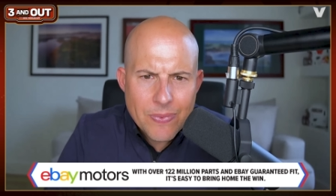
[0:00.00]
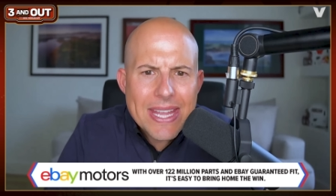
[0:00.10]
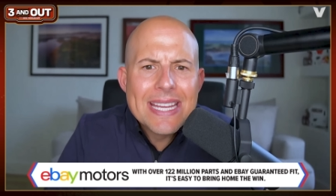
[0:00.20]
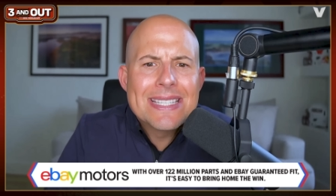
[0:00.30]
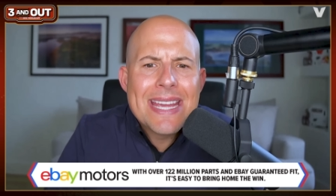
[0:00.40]

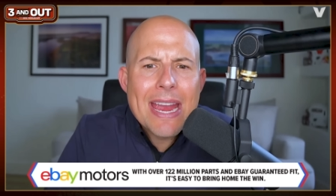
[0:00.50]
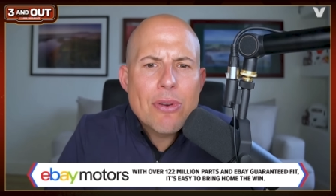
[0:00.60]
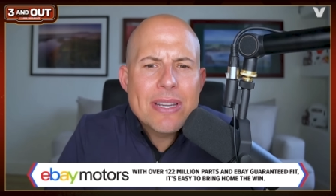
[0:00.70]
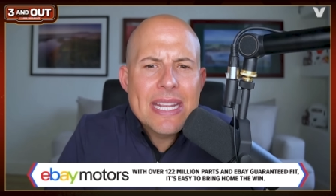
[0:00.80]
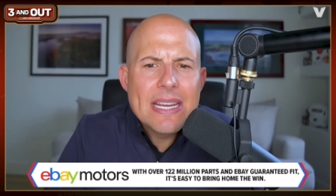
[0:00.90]
it's
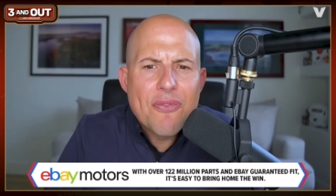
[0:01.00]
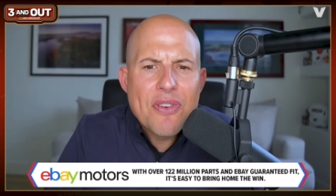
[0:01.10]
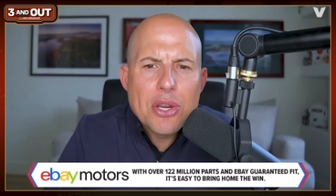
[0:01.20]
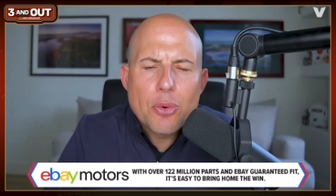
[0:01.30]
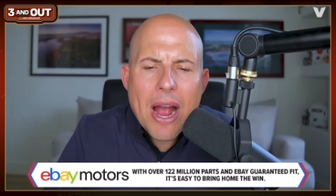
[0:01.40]
guaranteed to
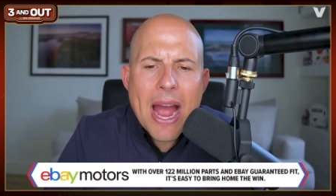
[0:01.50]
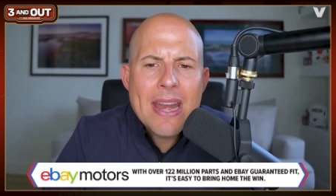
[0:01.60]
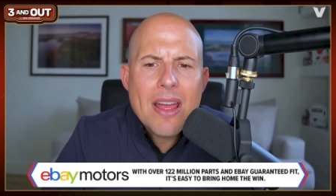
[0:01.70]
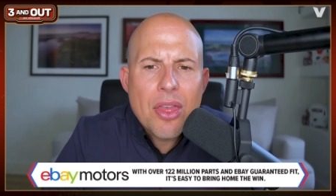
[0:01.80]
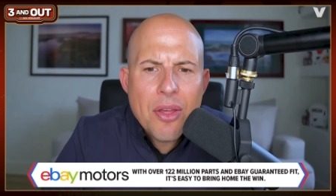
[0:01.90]
fit your
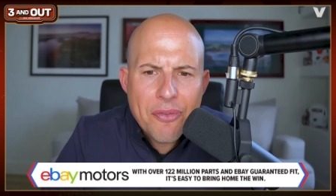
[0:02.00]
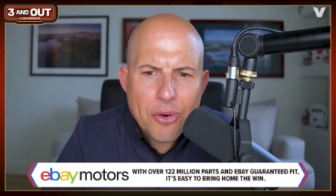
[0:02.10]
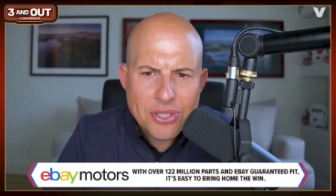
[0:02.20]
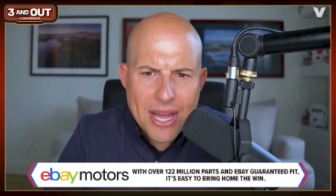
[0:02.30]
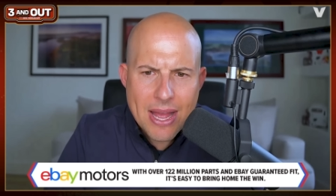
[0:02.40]
ride the
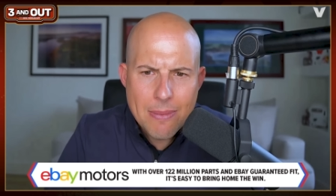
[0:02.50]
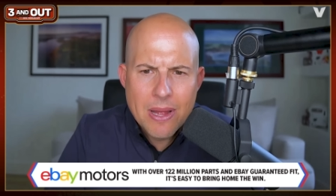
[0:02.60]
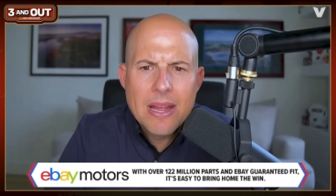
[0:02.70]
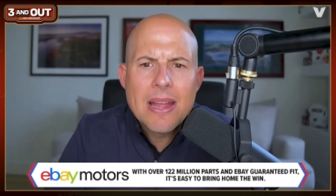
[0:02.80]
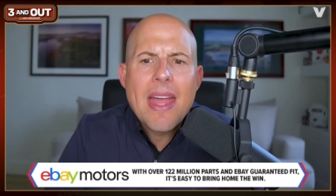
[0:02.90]
first time,
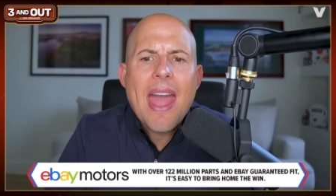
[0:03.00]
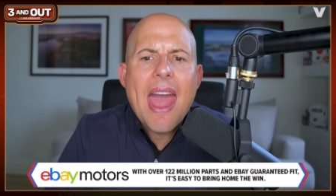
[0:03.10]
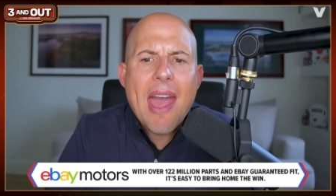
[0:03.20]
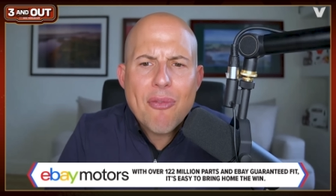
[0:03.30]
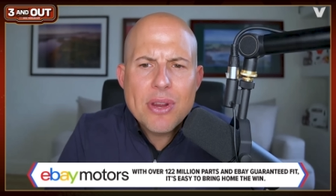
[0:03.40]

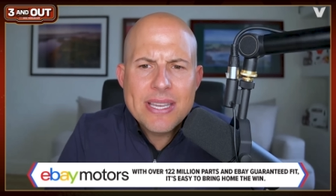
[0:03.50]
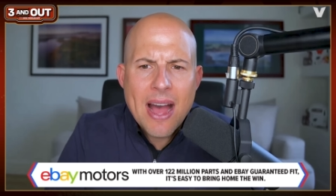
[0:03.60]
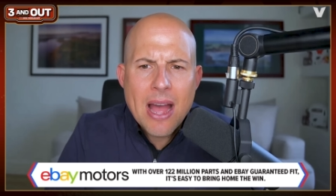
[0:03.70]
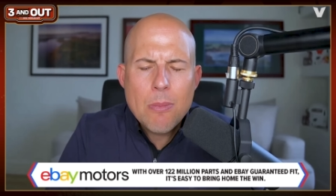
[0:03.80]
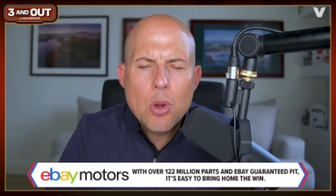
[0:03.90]
every
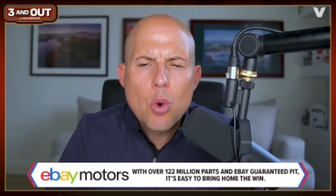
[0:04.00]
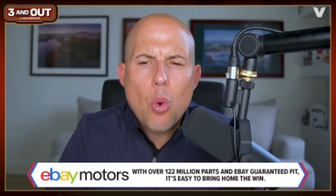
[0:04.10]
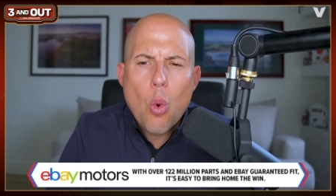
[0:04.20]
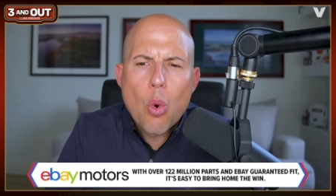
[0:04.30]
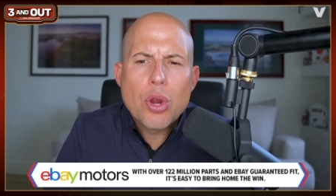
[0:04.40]
time,
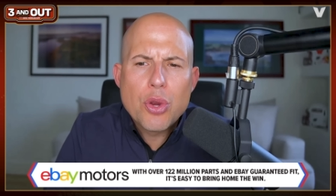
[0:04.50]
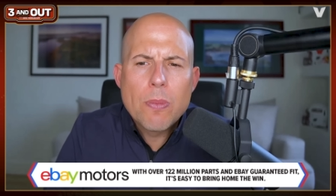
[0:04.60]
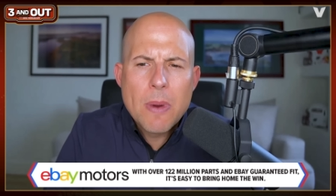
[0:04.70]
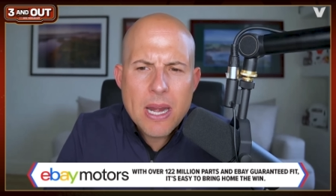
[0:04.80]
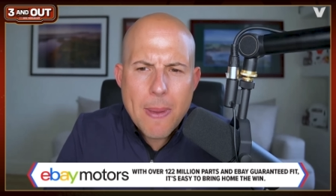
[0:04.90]
or your
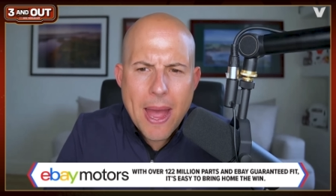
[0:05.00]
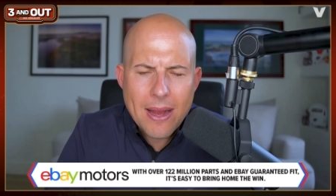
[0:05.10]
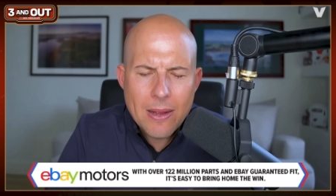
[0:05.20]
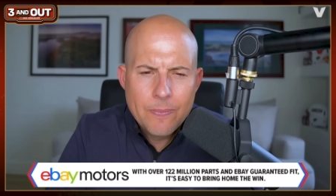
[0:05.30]
money back.